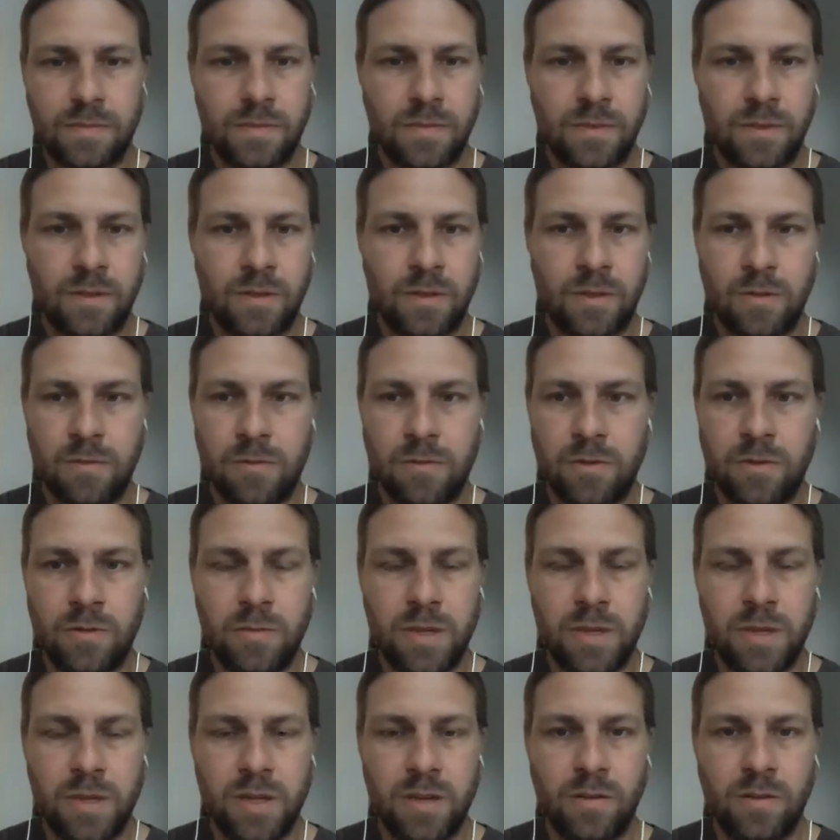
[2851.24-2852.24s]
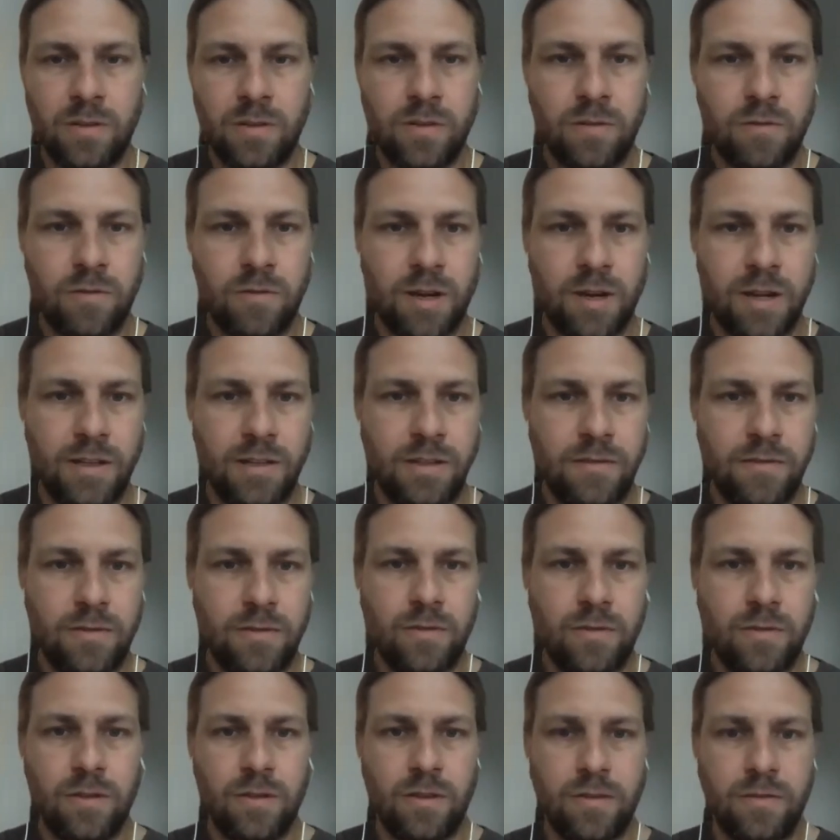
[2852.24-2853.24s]
You may also write if
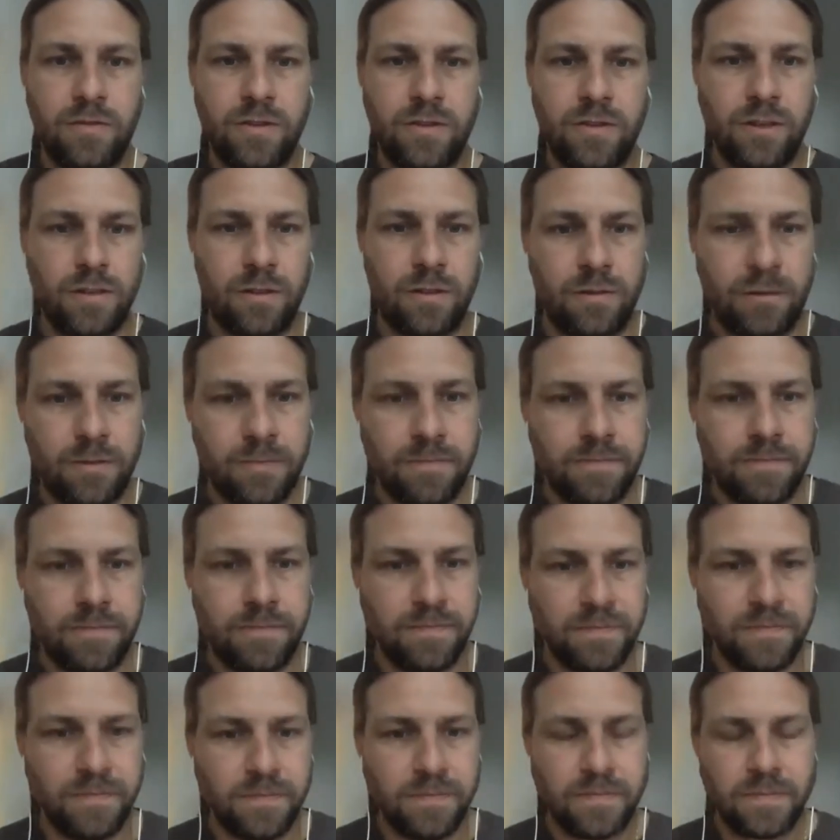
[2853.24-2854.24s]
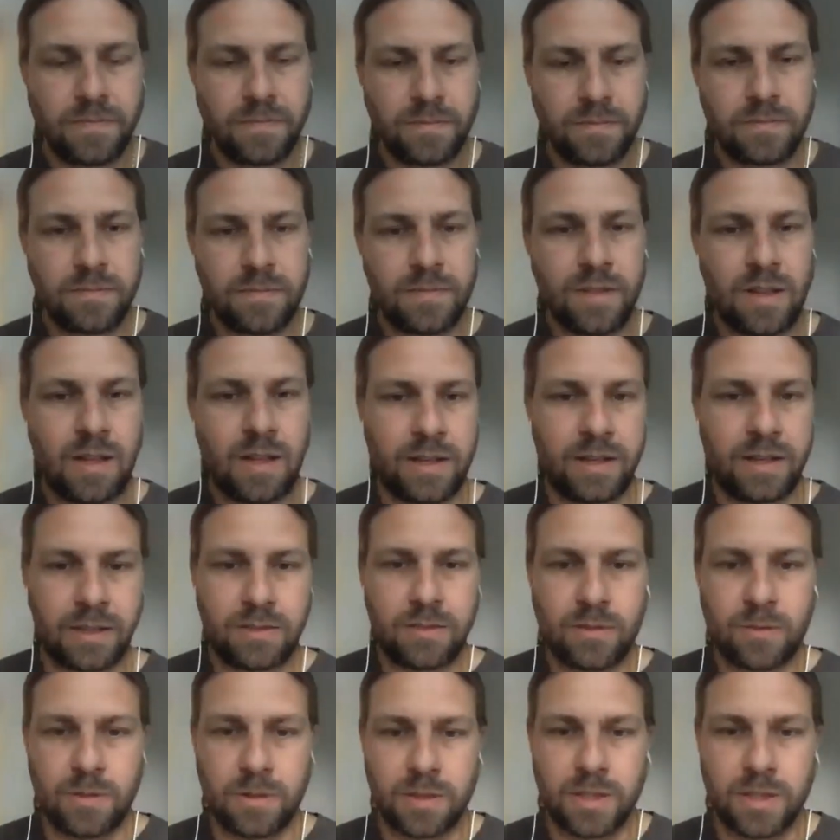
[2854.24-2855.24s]
you don't feel like
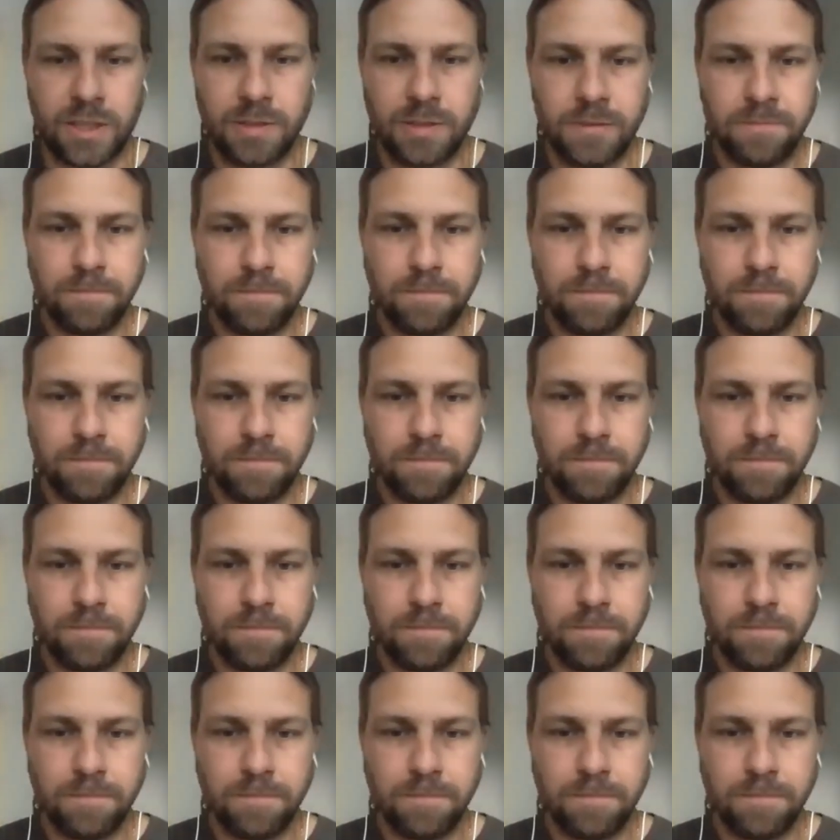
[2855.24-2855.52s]
talking.